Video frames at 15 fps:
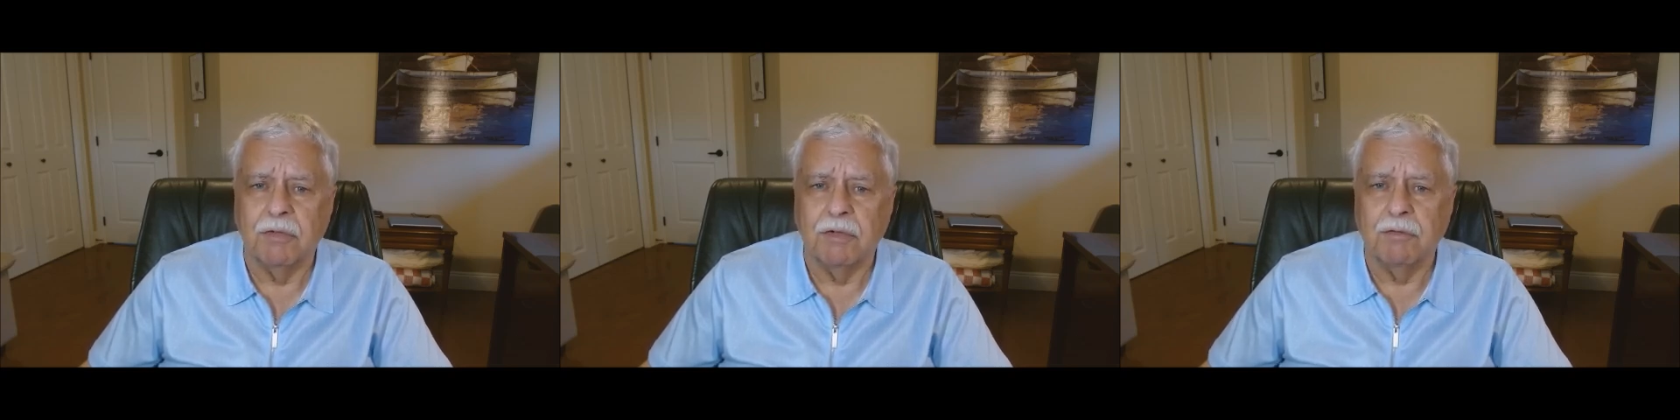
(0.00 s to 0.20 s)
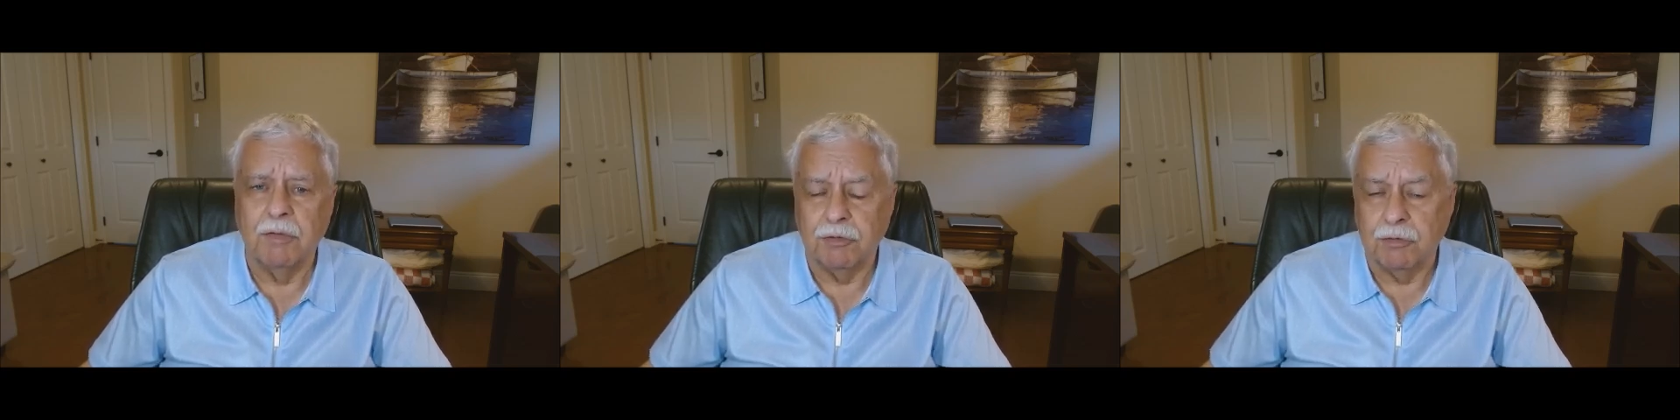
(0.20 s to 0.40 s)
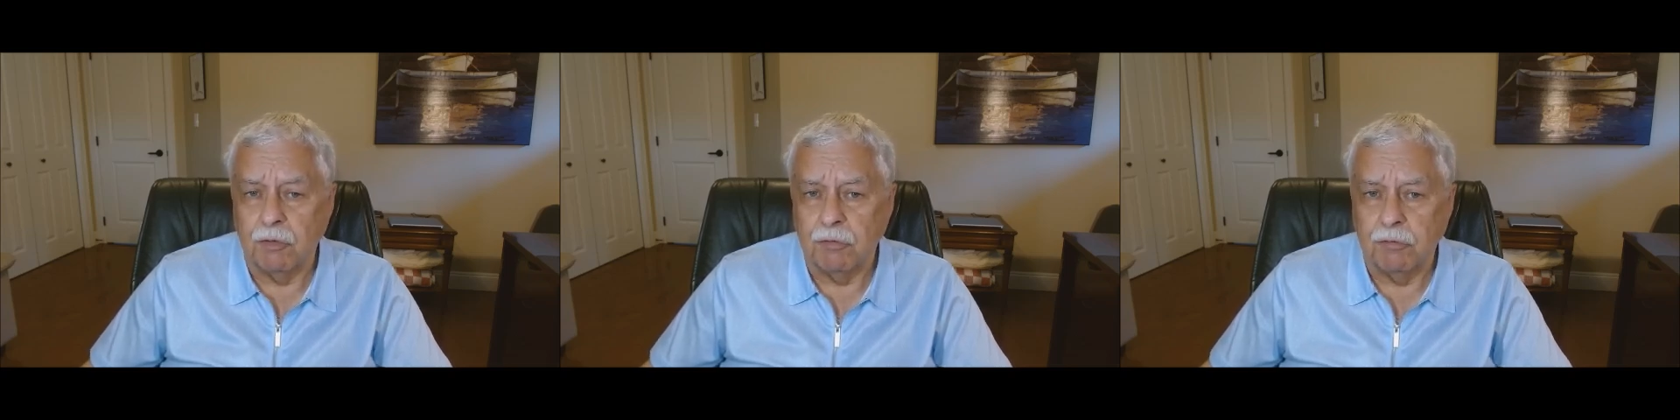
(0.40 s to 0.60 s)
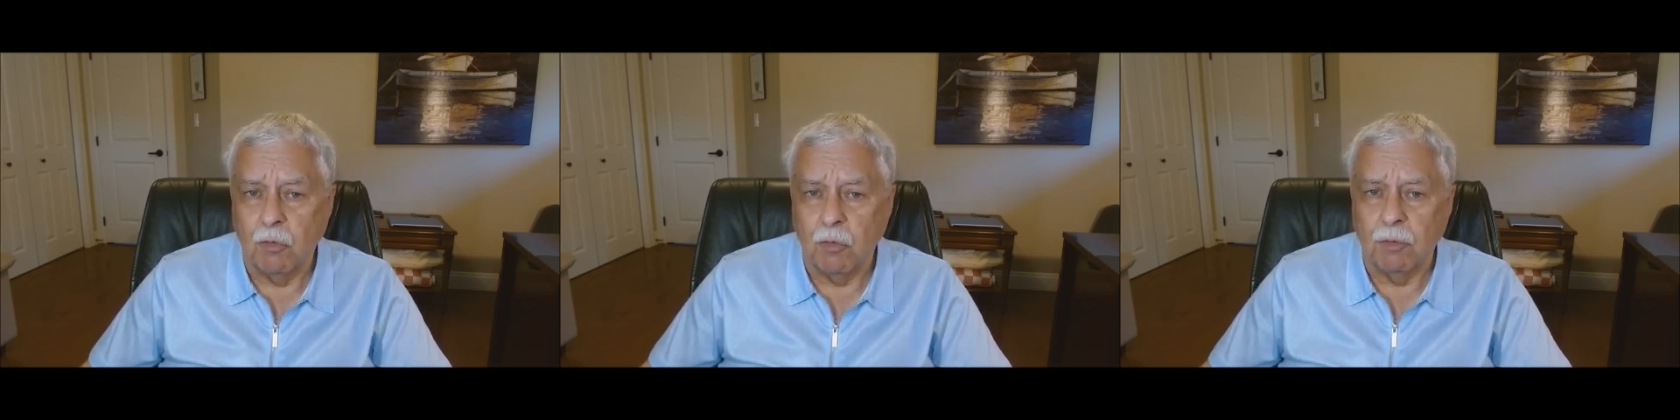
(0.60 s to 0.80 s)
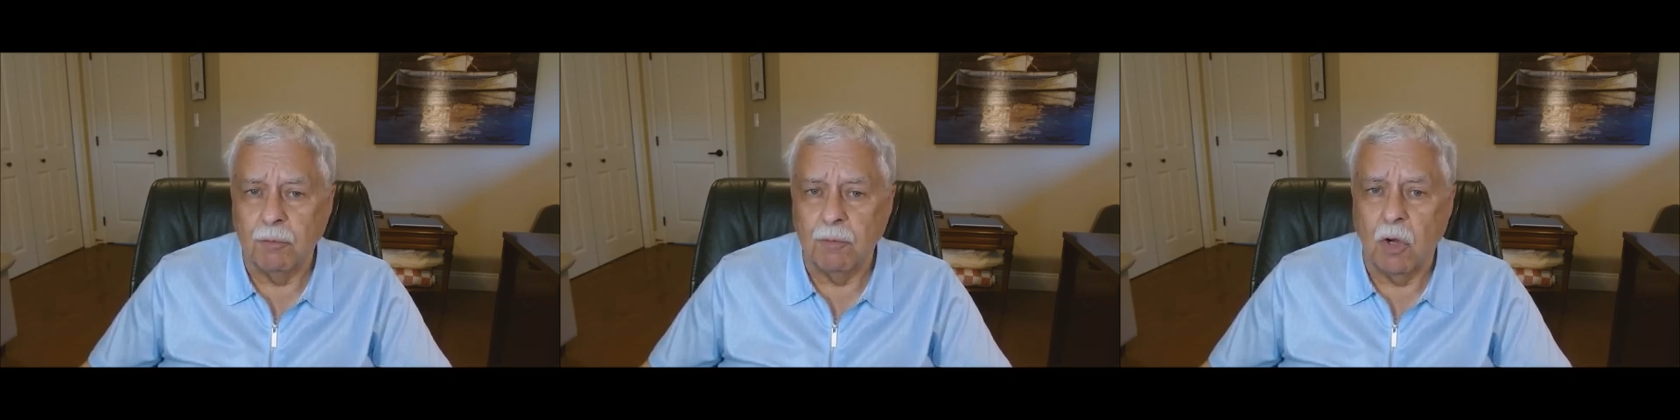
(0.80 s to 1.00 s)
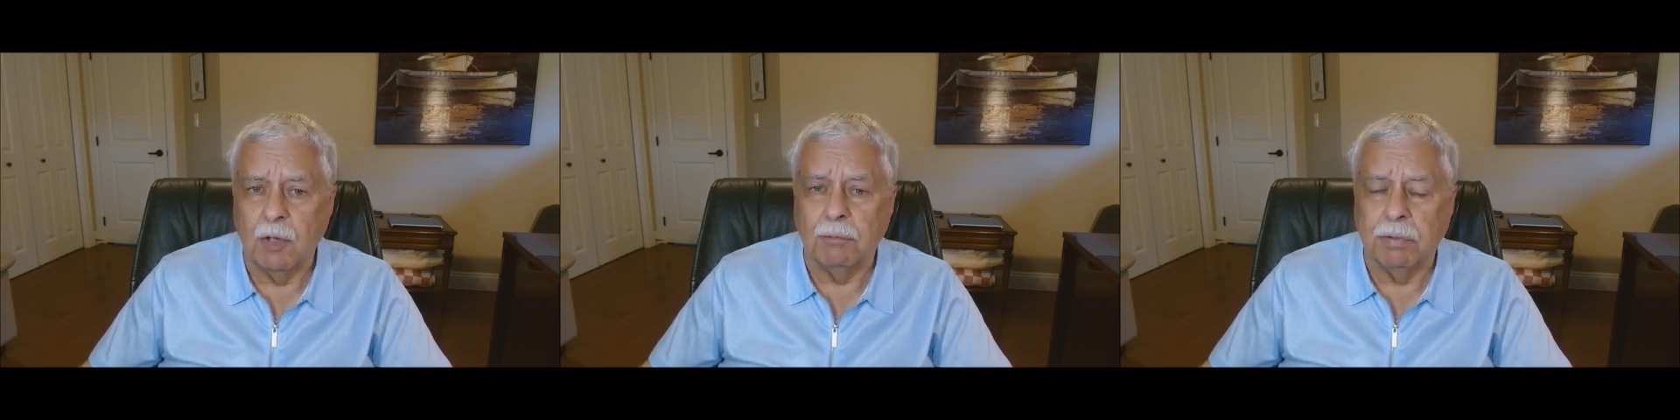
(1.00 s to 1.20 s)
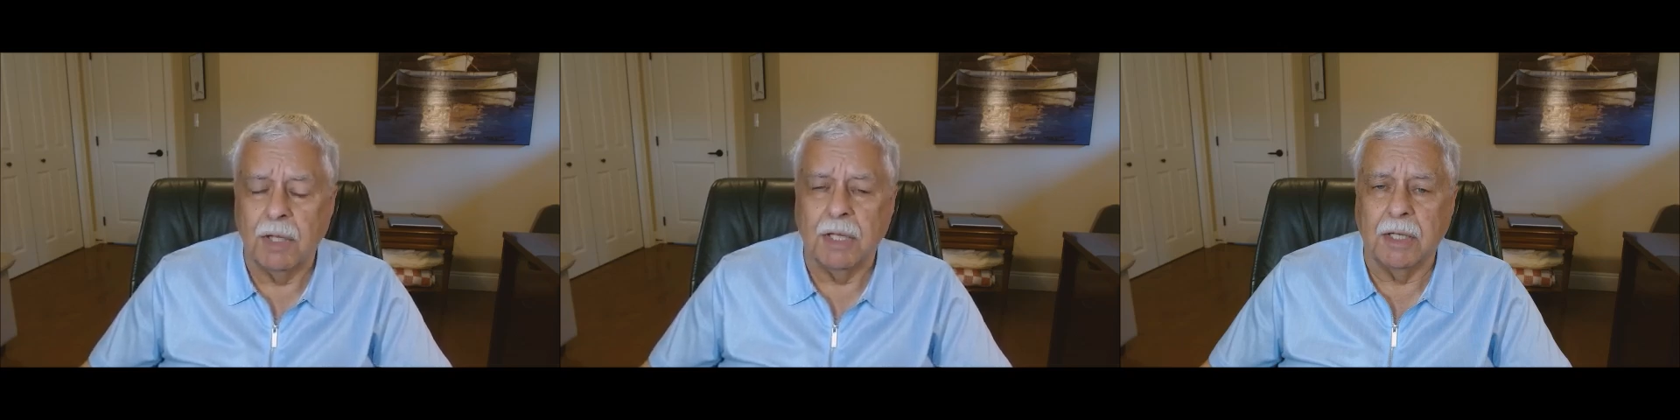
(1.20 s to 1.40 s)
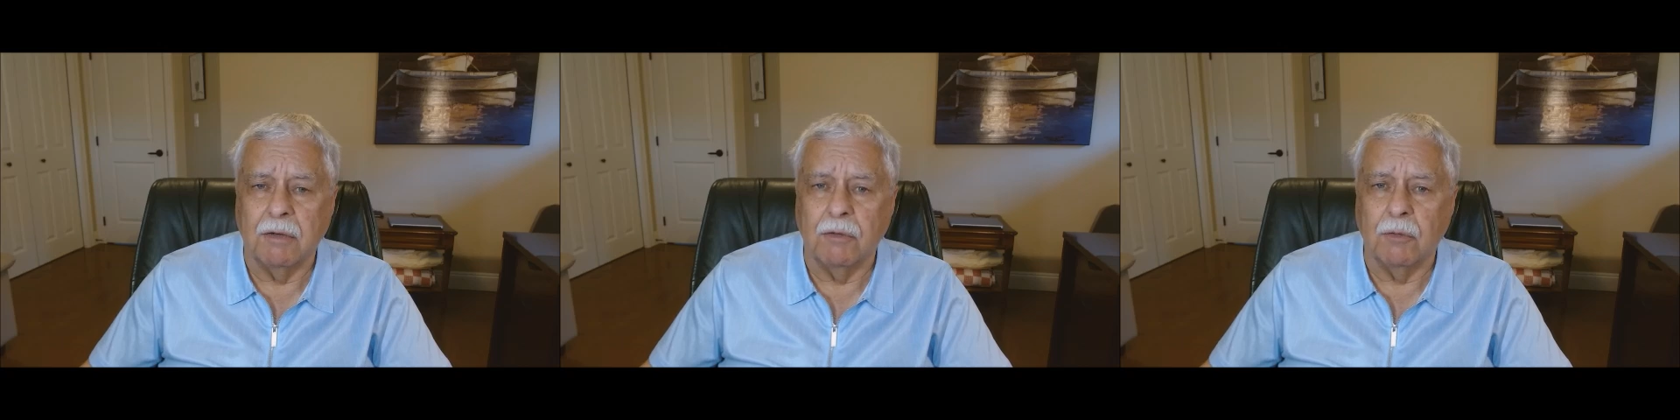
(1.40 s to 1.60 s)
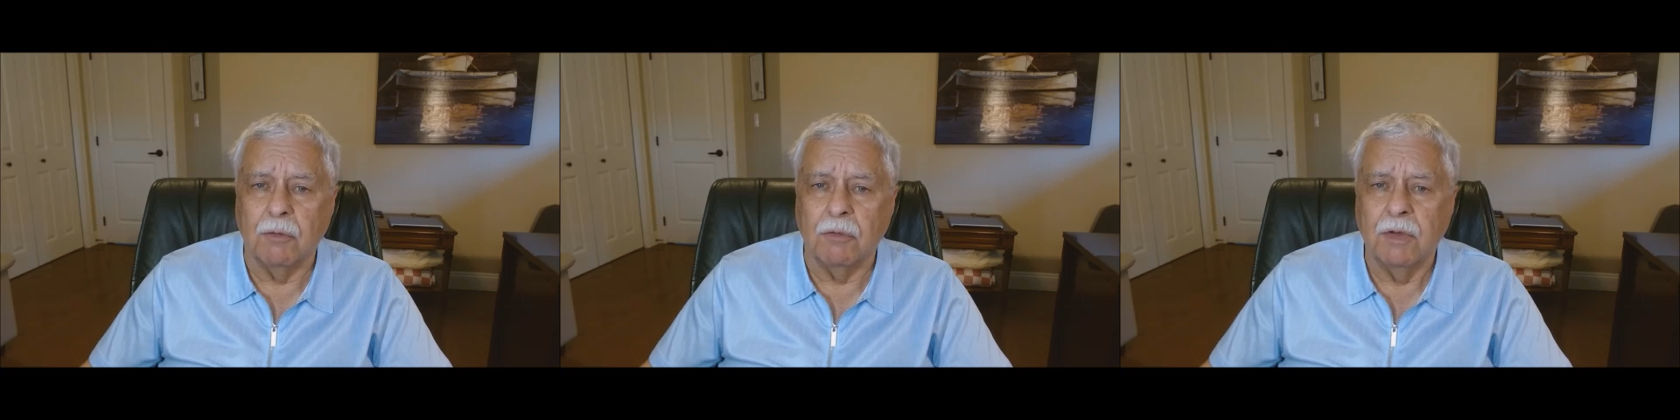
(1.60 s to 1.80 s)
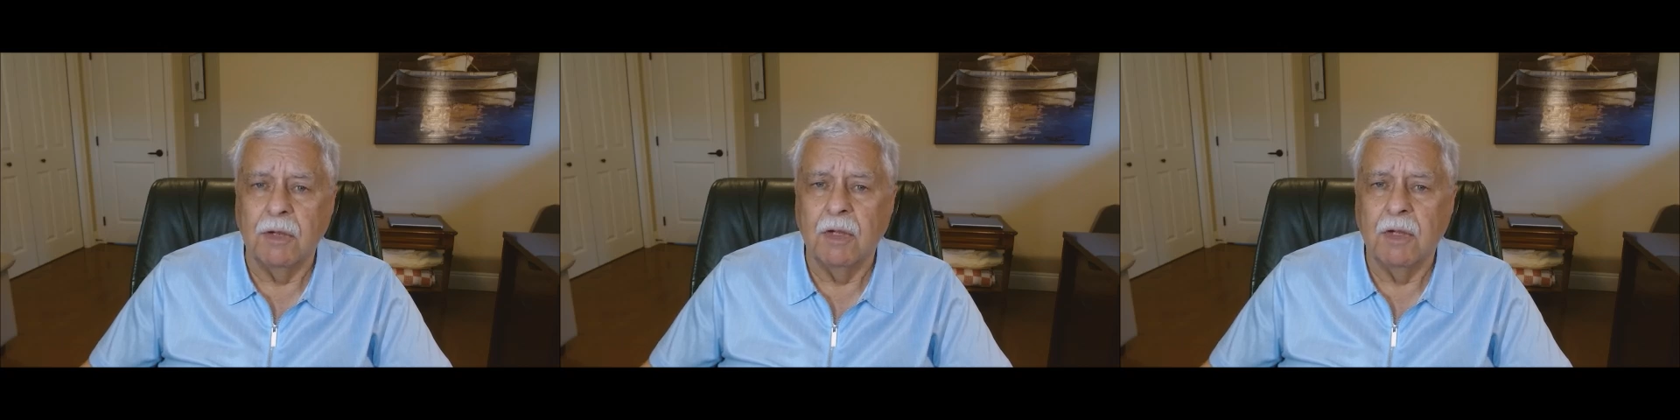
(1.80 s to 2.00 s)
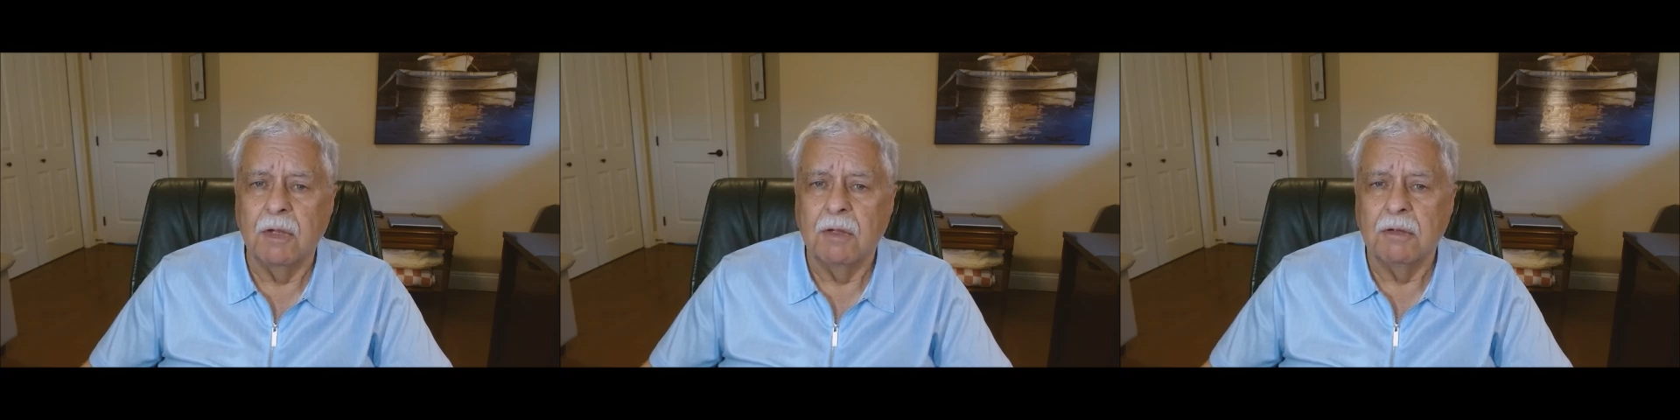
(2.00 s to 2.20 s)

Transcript: in physical form on planet Earth